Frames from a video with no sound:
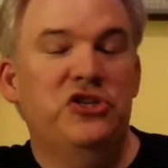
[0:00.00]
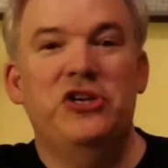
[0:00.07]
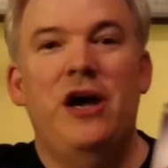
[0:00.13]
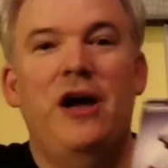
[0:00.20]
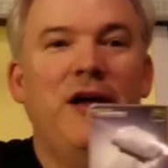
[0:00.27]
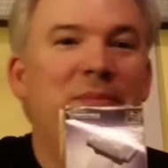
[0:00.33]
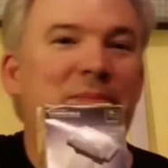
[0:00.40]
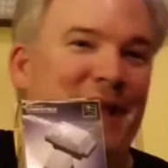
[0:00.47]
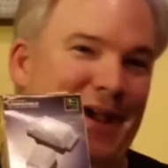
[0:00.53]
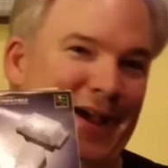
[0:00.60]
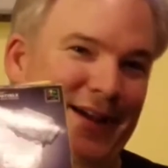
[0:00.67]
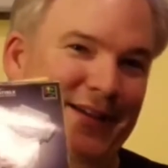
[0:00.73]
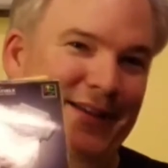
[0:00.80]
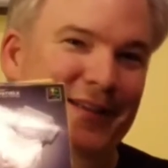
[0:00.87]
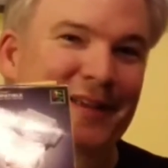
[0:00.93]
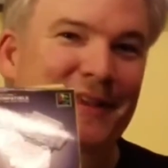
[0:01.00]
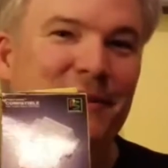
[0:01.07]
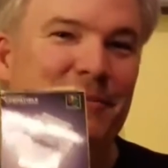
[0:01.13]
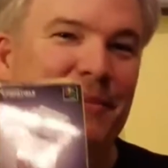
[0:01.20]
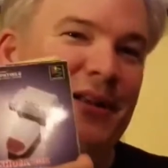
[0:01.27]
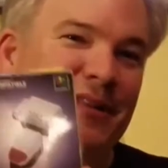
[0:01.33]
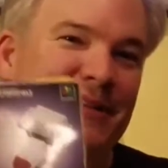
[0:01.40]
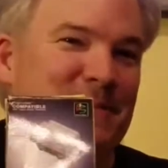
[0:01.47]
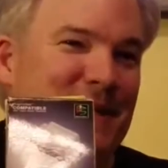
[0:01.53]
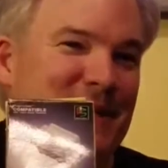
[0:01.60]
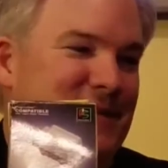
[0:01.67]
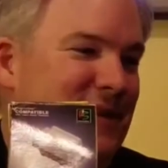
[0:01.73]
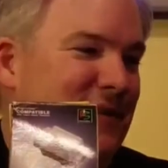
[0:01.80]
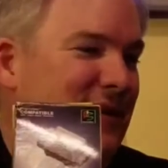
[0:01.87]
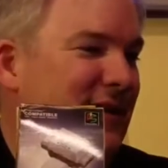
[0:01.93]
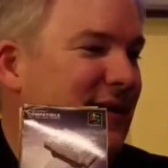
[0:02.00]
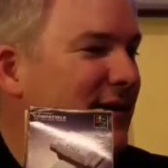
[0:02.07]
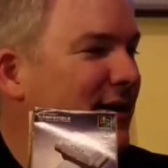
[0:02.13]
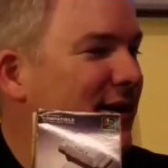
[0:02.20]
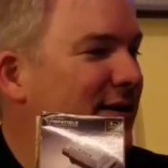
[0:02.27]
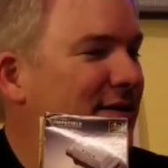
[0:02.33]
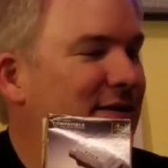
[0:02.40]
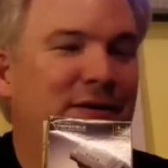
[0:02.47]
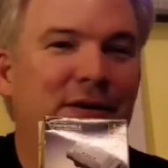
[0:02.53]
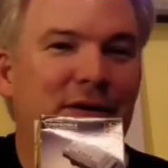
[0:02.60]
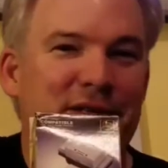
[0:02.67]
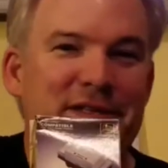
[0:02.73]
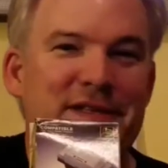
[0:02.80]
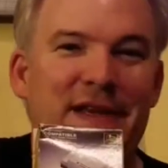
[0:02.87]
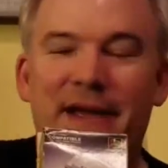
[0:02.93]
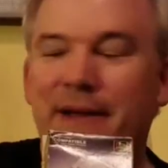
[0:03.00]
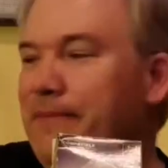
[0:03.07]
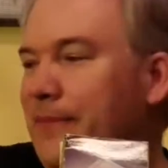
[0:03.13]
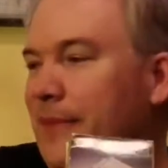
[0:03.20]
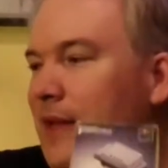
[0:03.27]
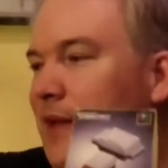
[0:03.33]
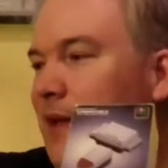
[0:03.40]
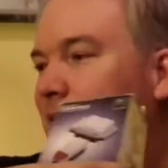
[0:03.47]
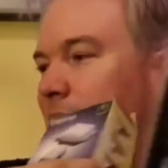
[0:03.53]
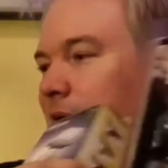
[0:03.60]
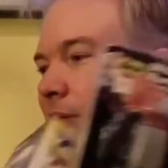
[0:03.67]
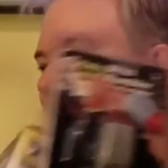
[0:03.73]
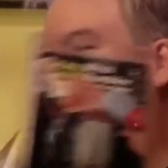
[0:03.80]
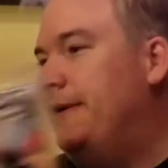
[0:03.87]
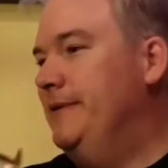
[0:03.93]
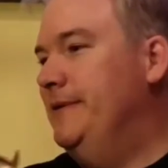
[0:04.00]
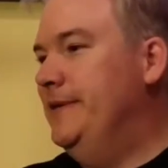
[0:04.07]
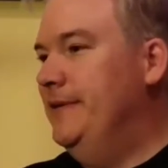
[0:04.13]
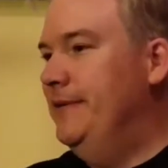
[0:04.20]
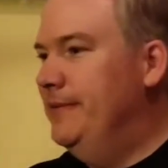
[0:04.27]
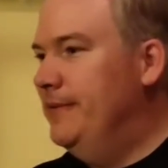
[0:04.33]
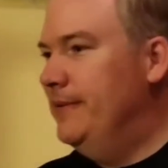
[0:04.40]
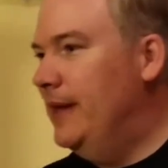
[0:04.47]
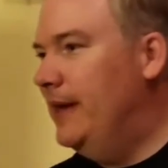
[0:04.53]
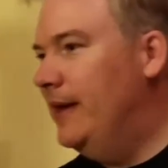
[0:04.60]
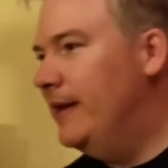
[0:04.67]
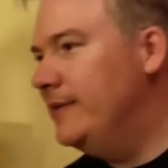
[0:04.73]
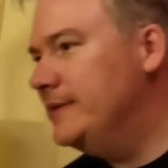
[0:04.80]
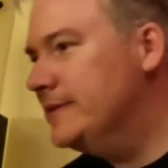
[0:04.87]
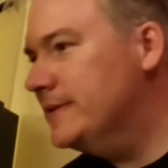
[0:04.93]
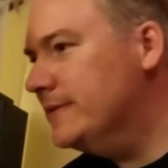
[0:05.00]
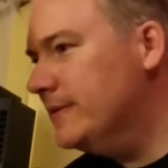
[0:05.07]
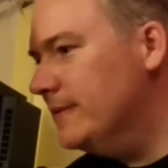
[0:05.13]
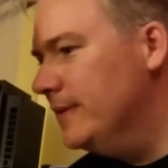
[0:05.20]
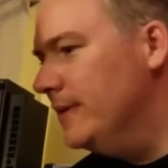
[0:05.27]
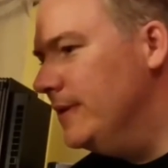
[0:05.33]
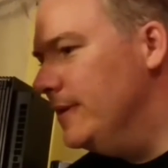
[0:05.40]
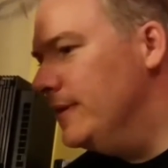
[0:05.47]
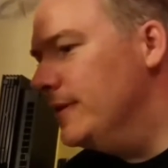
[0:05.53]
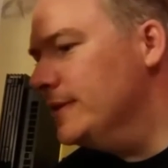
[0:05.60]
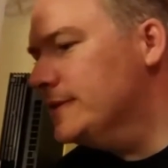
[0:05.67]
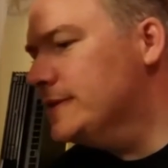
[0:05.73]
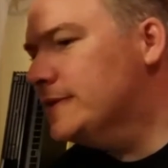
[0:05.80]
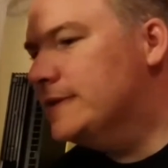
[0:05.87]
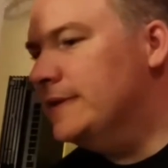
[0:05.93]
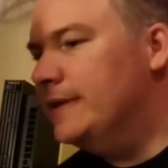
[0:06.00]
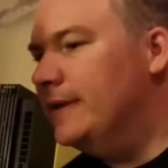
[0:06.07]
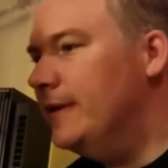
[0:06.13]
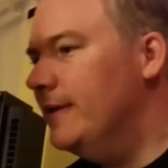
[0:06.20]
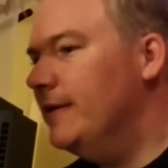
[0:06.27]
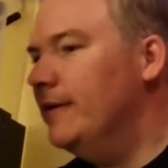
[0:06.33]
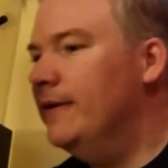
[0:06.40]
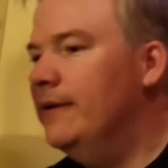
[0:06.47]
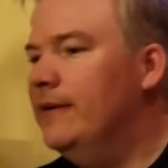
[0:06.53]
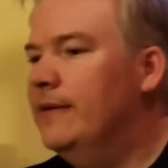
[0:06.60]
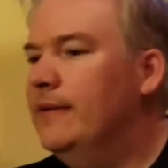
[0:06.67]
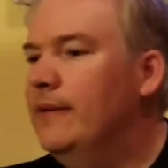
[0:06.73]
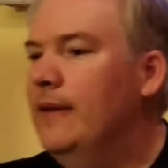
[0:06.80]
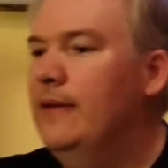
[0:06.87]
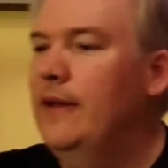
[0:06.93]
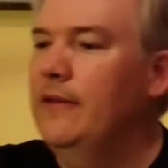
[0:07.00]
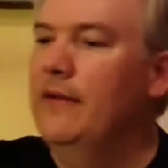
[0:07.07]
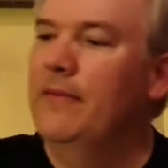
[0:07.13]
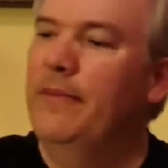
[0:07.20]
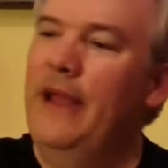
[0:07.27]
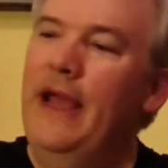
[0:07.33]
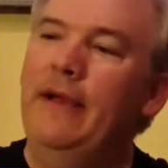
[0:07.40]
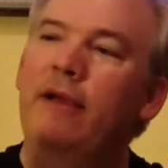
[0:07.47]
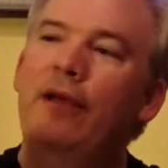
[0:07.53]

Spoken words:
the Shock Pack. But it's basically, they're all the same. All right, and let's see here. Another